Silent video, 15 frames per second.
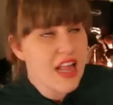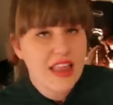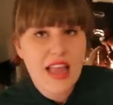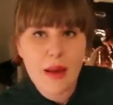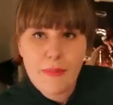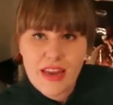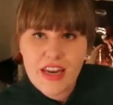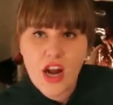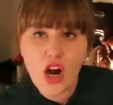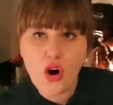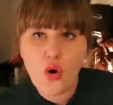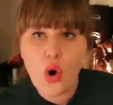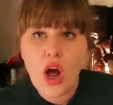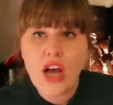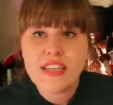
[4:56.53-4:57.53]
Let me
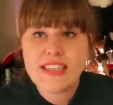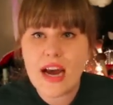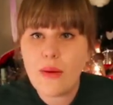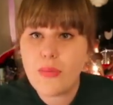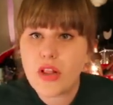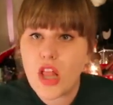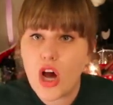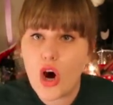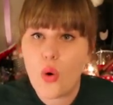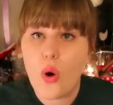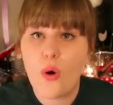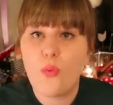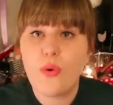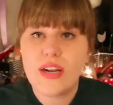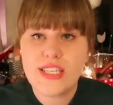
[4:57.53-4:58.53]
know down
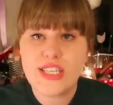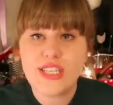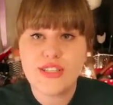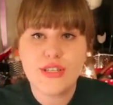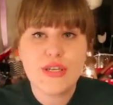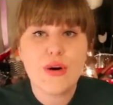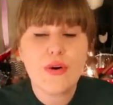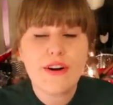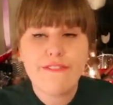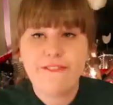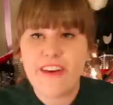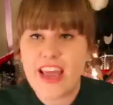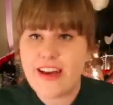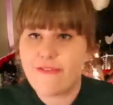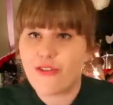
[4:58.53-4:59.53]
below which is your
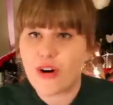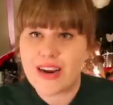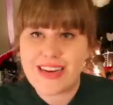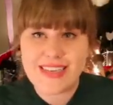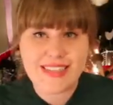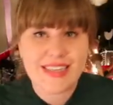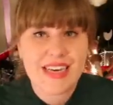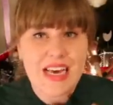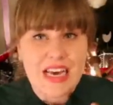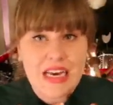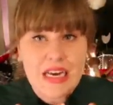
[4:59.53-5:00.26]
favorite